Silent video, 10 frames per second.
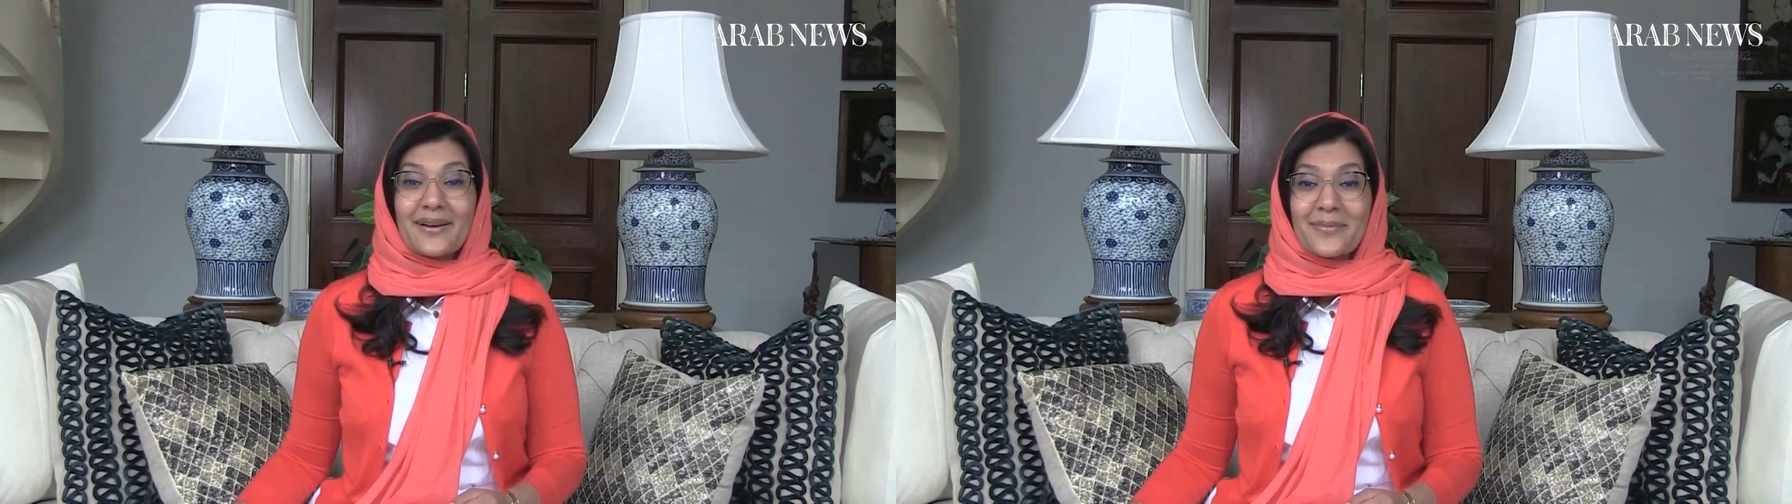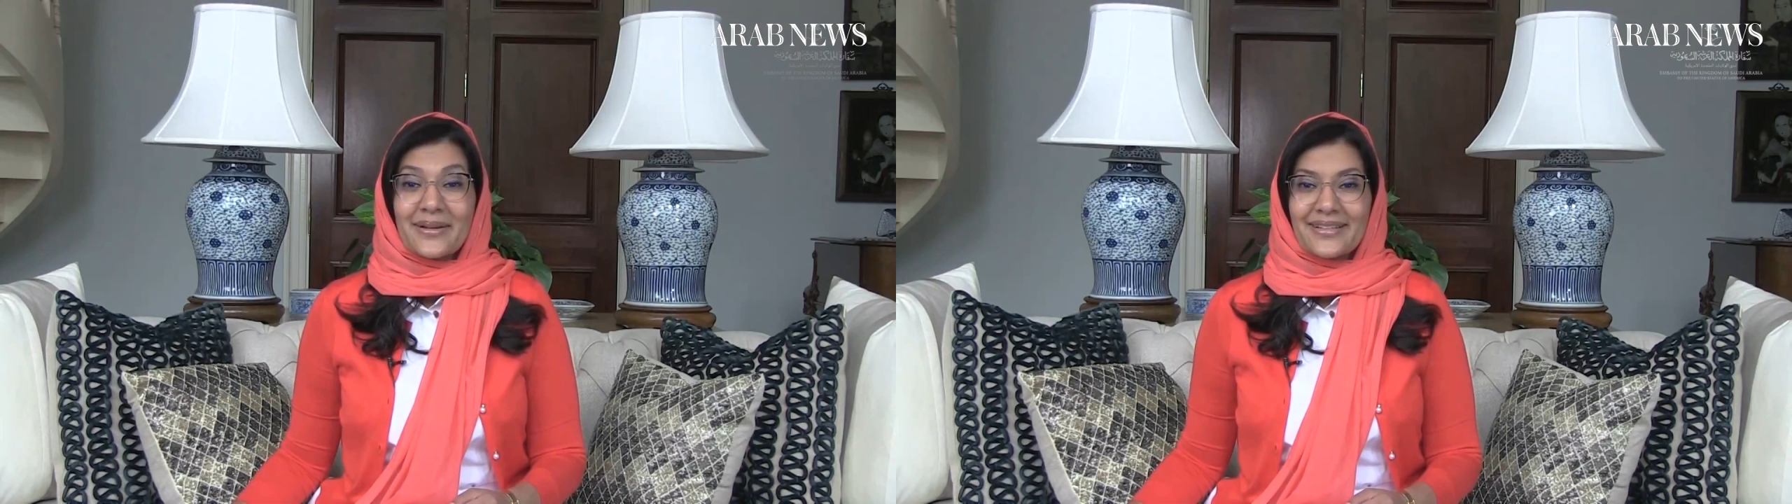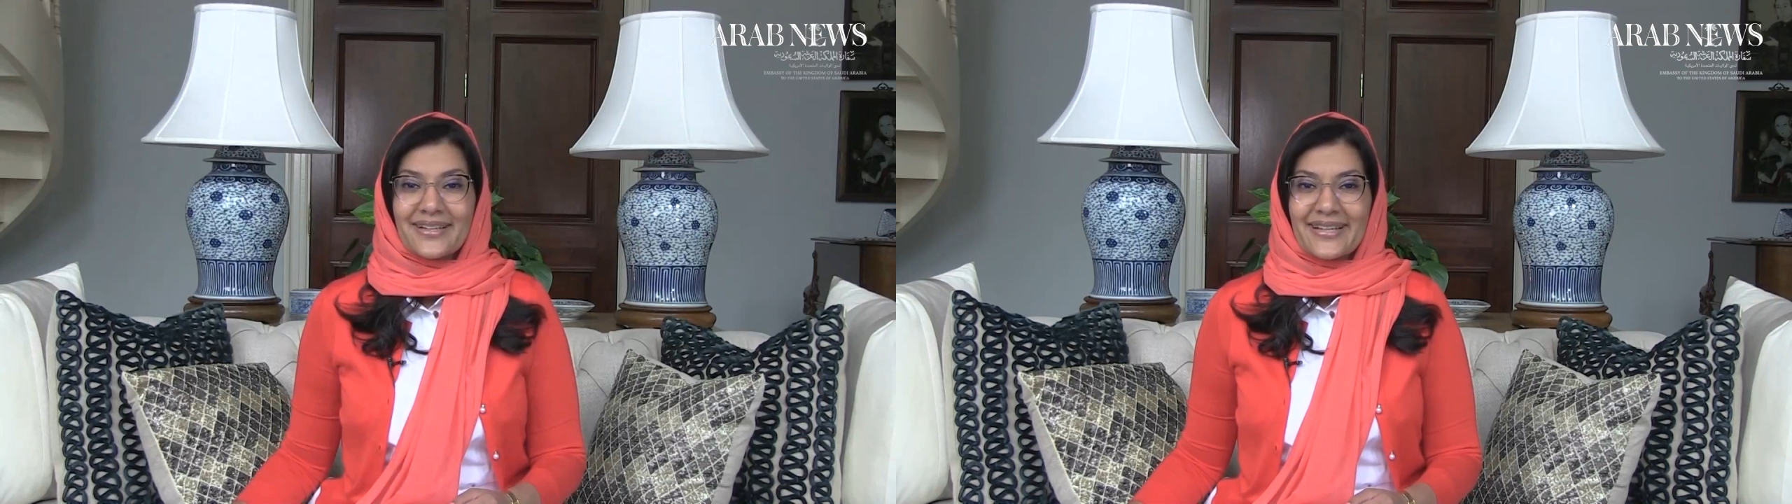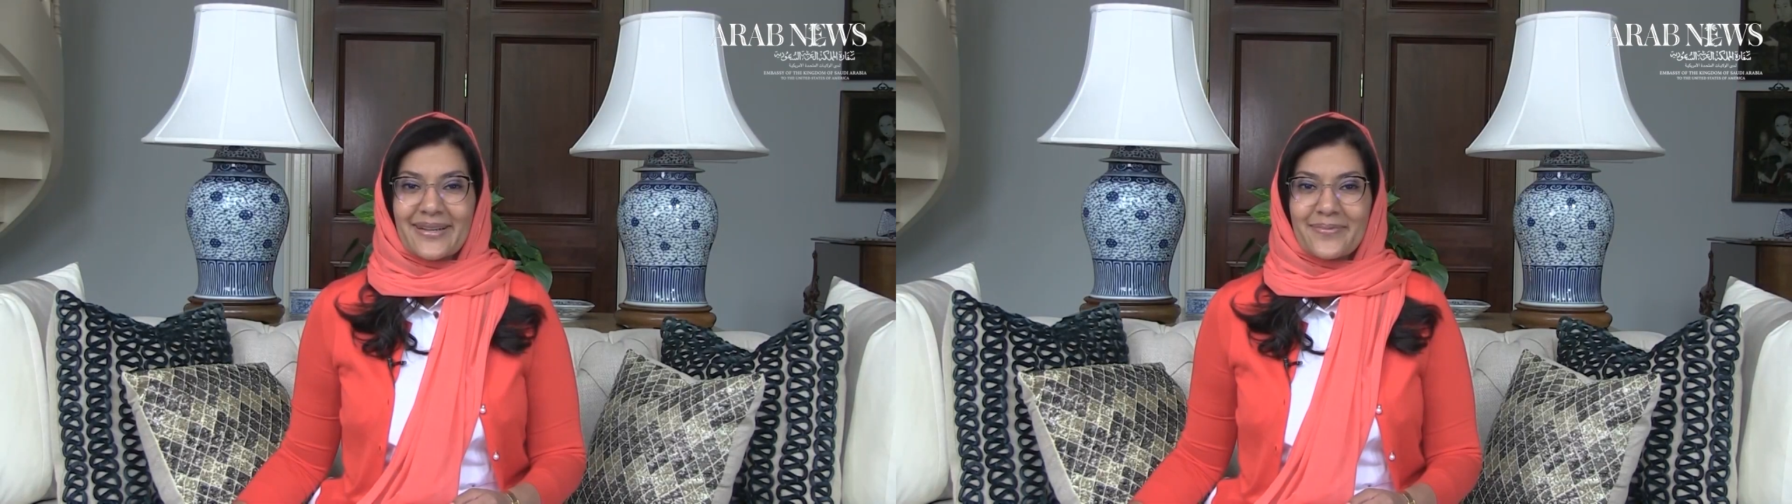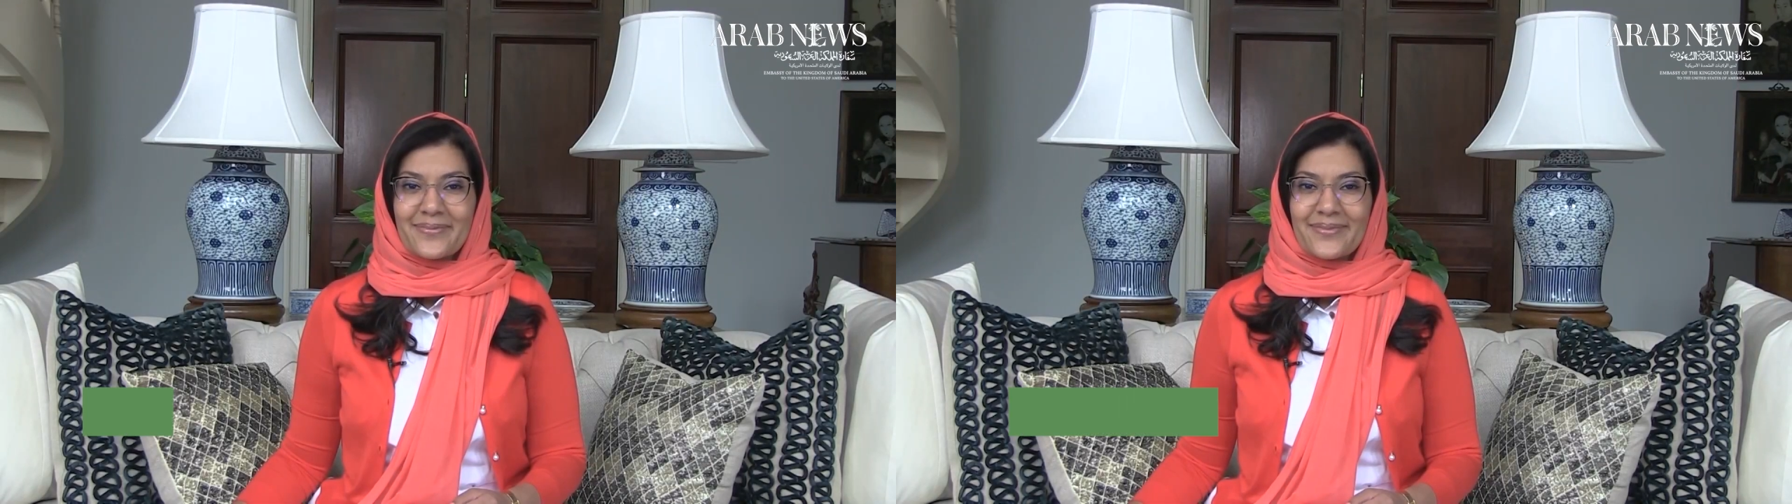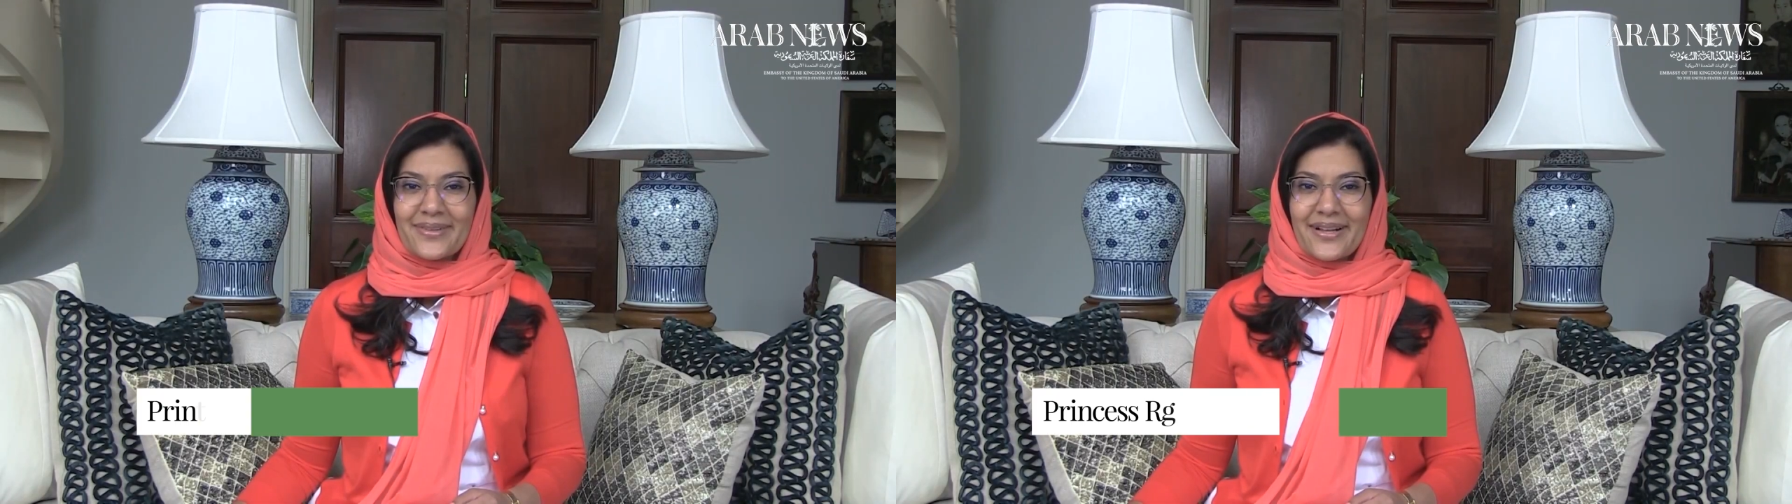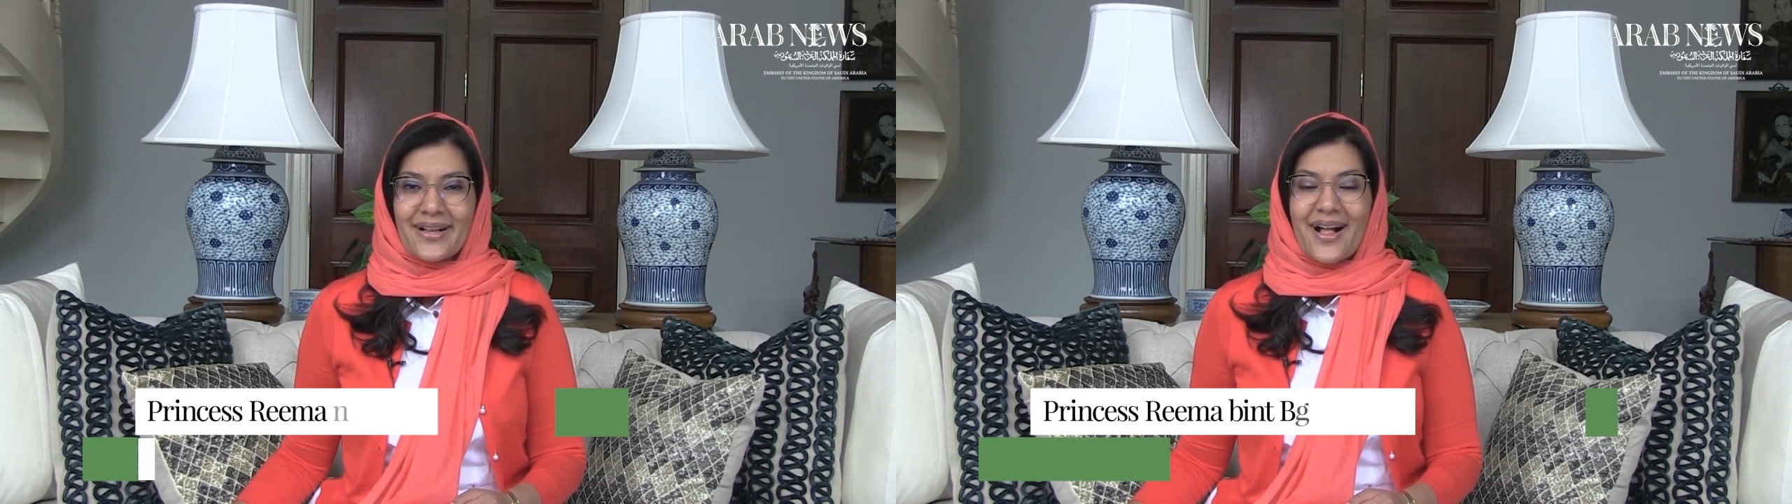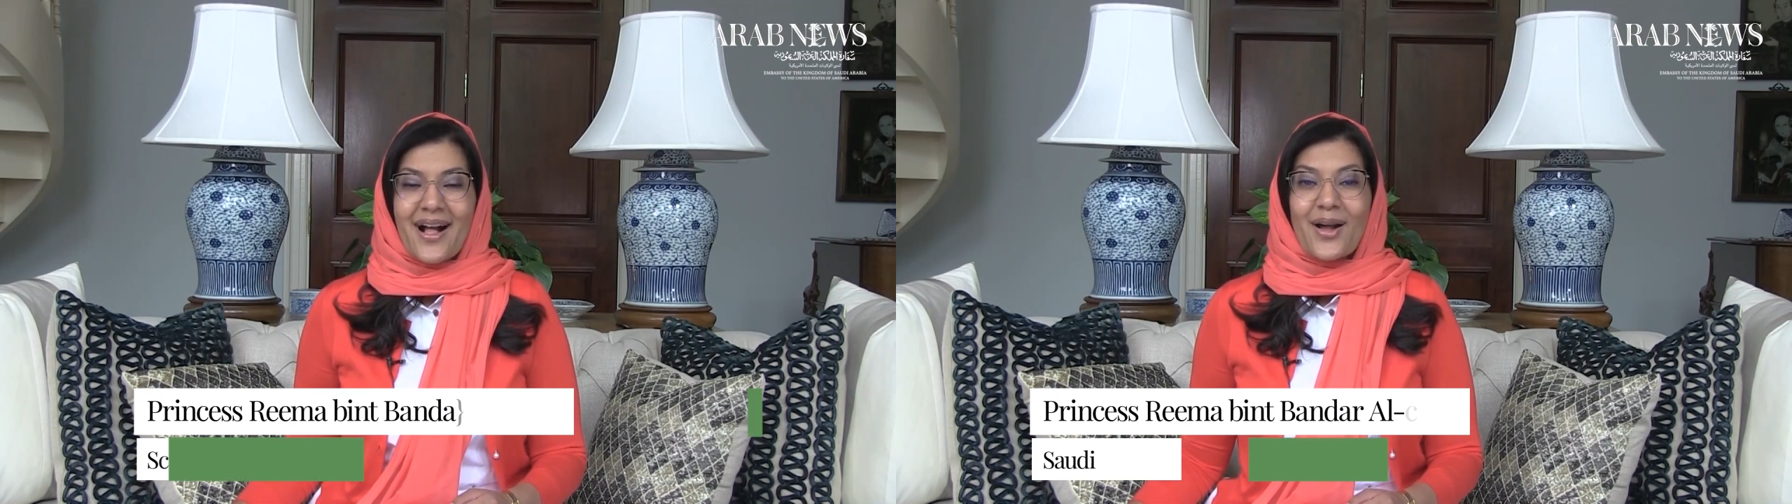ar-Rahman ar-Rahim.
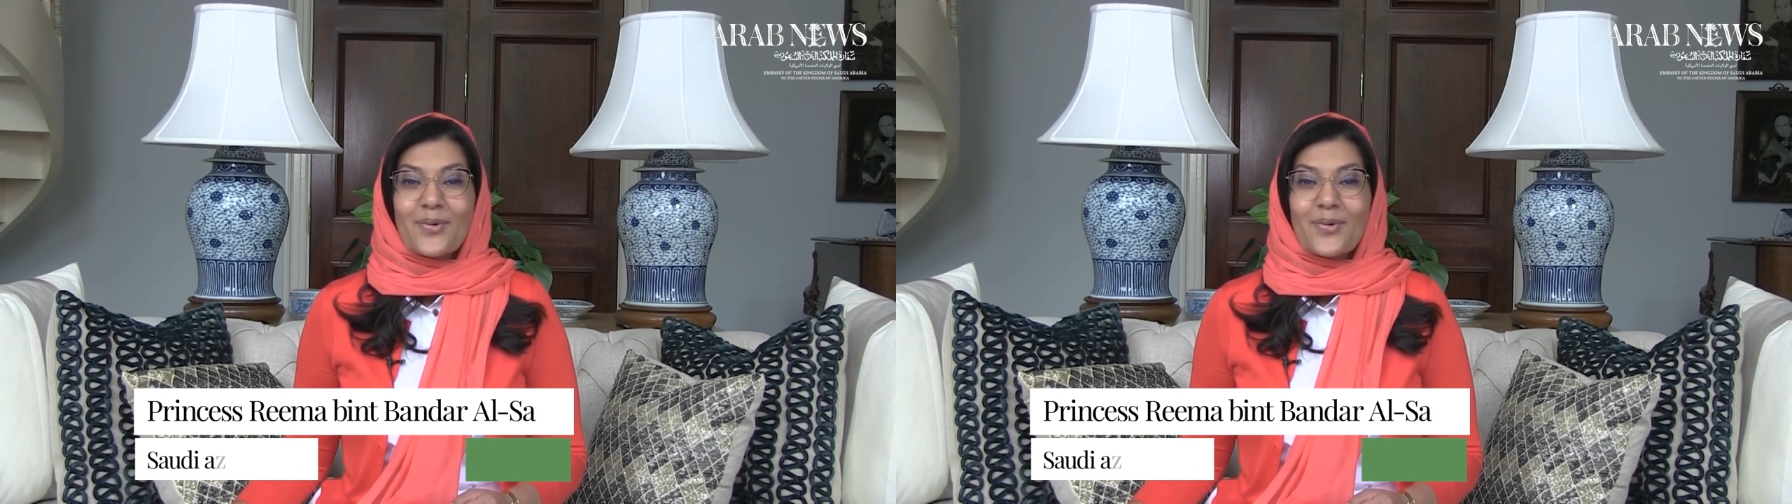I